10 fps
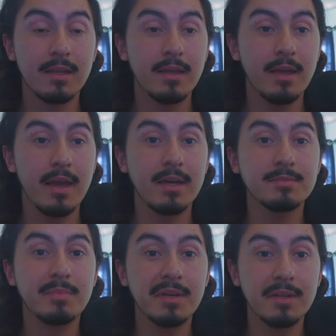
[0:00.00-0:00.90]
has
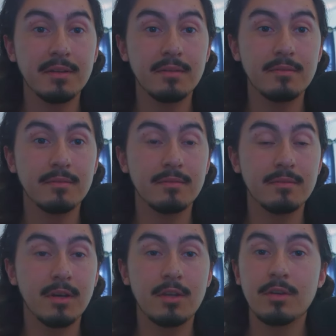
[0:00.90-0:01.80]
been
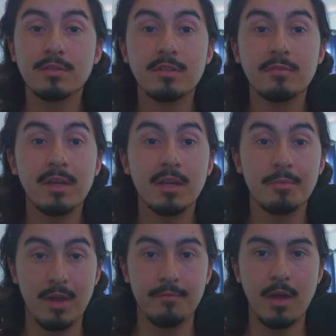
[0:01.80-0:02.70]
accused of being a
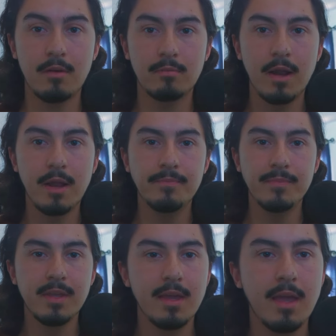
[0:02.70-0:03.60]
pedophile, right?
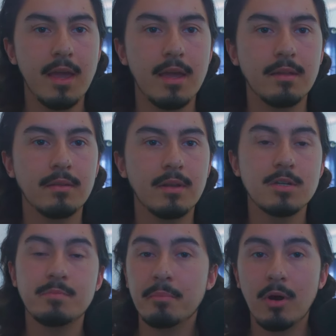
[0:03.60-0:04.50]
And there's
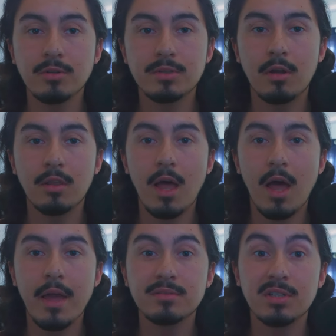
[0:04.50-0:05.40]
been posts
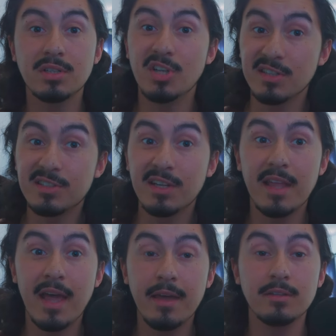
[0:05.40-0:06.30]
online suggesting
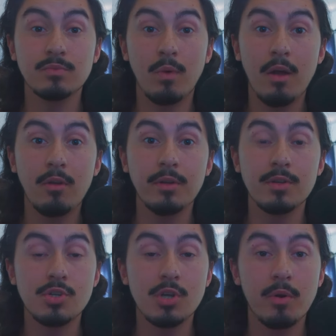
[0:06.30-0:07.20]
that as well and
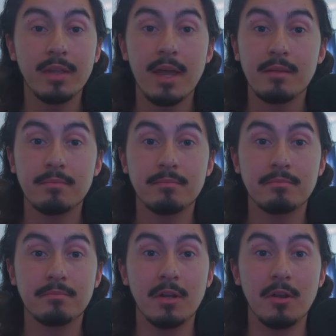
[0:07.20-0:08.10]
showing that,
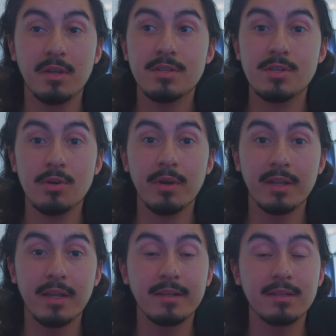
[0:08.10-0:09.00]
you know, he's doing
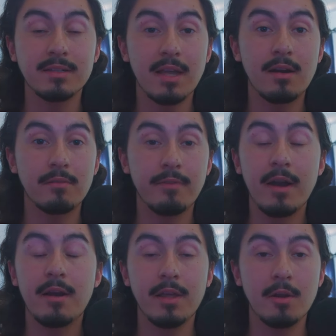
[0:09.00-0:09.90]
things that are
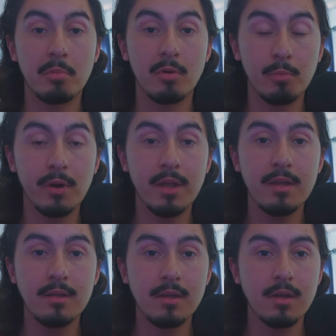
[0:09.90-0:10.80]
very
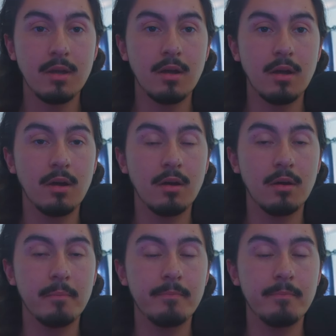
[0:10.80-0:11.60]
inappropriate. And